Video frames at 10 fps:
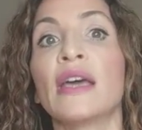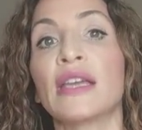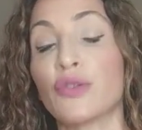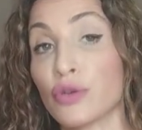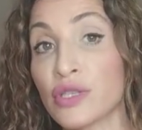
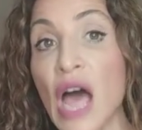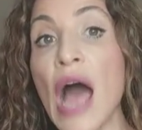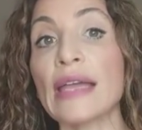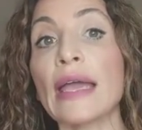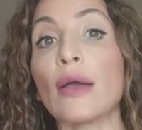either
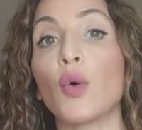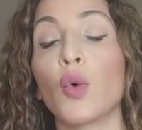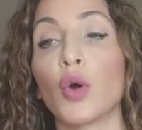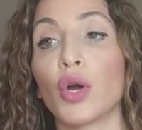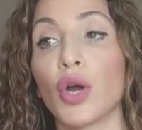dying
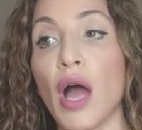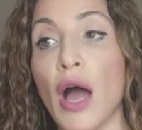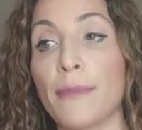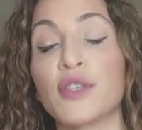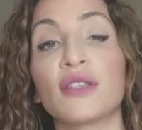or
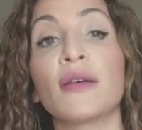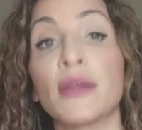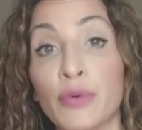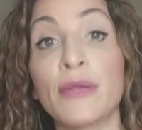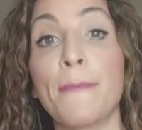um, just
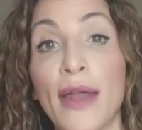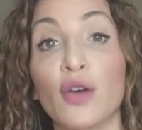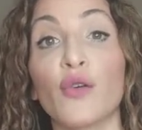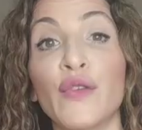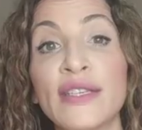it was a
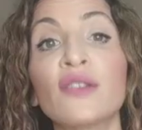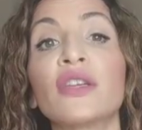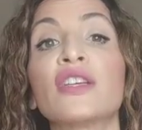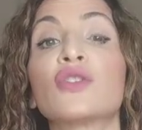medical facility.